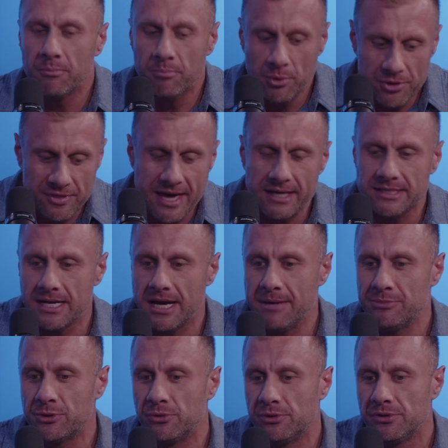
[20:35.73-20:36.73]
Put that
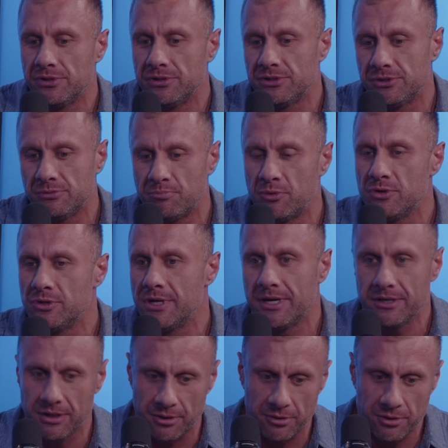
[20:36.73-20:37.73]
time towards
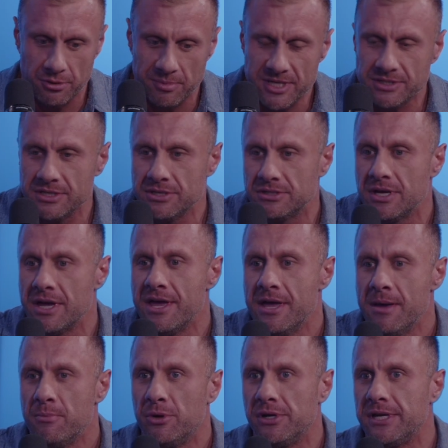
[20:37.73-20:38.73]
your business,
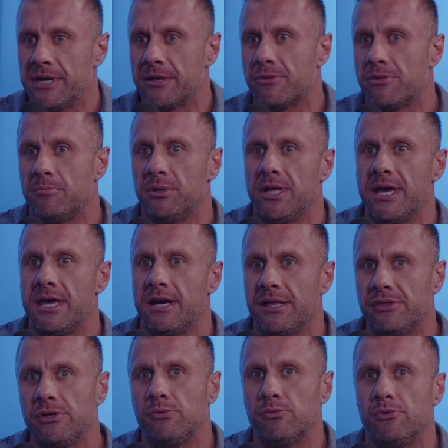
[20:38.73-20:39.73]
putting together the plan. And I
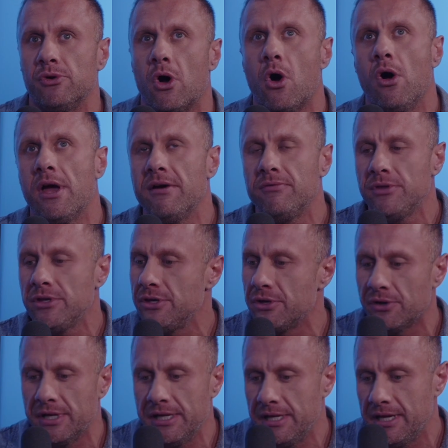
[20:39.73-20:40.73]
think everything
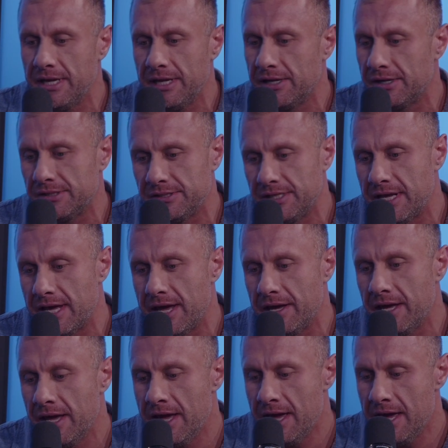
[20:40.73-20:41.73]
you're hitting on
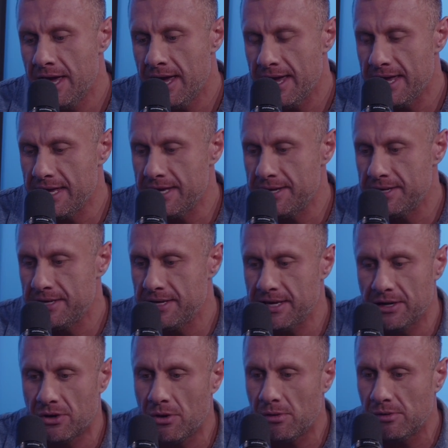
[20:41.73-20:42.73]
today,
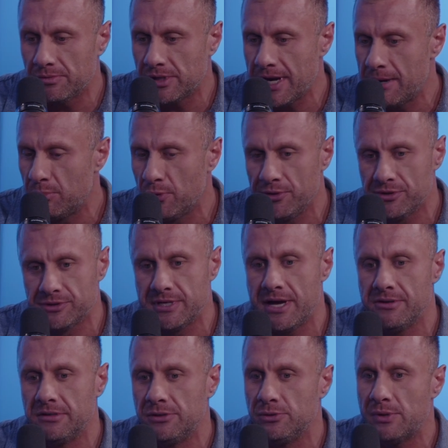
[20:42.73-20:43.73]
it all kind of boils
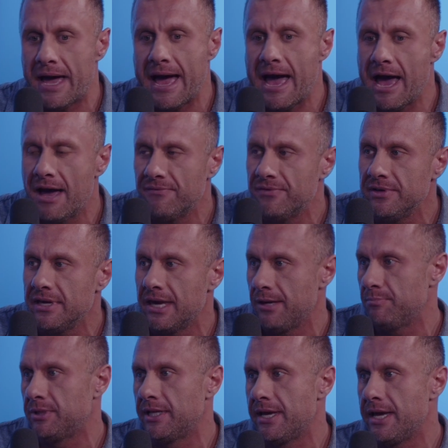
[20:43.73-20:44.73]
down to having a
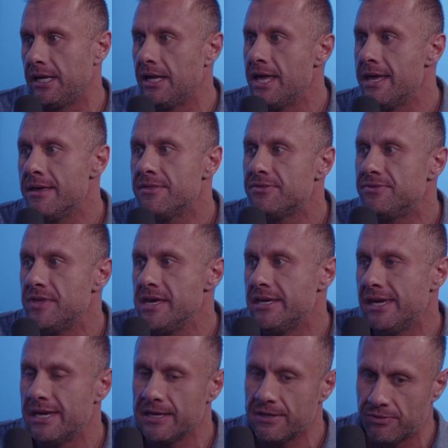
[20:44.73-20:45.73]
plan,
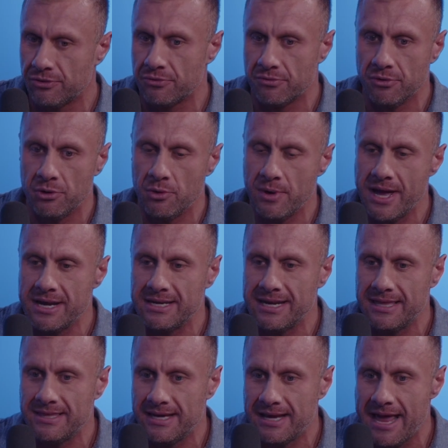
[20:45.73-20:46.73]
thinking it through, and
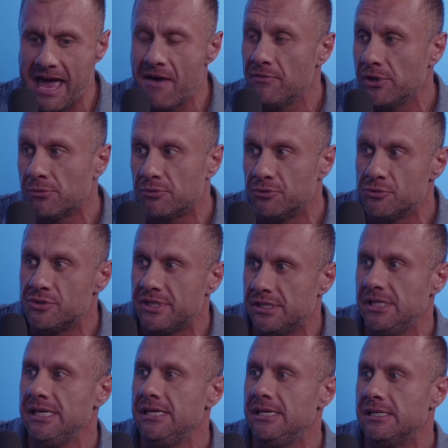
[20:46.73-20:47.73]
then having a
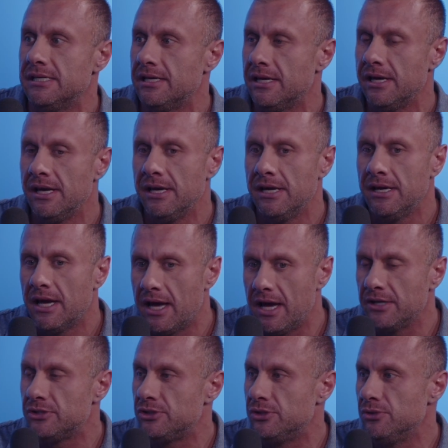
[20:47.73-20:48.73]
routine
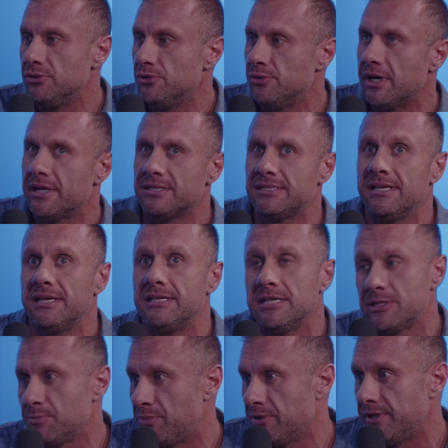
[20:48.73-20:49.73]
to stay
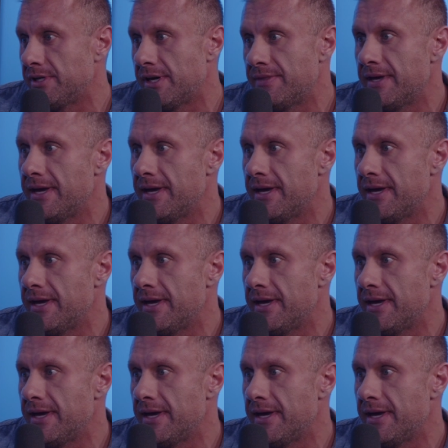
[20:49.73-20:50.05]
disciplined on that.